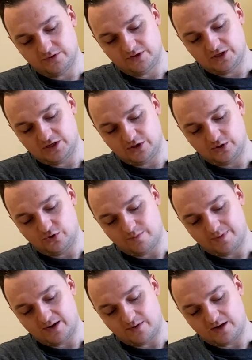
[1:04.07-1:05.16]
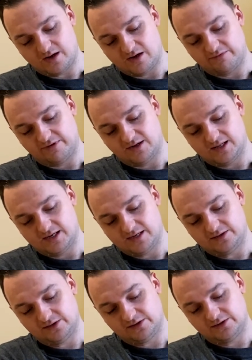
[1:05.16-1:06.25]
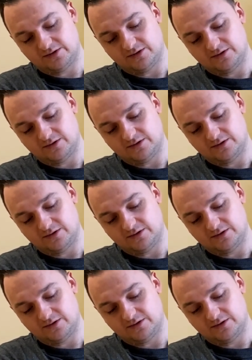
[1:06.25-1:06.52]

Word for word: going to do about half a glass.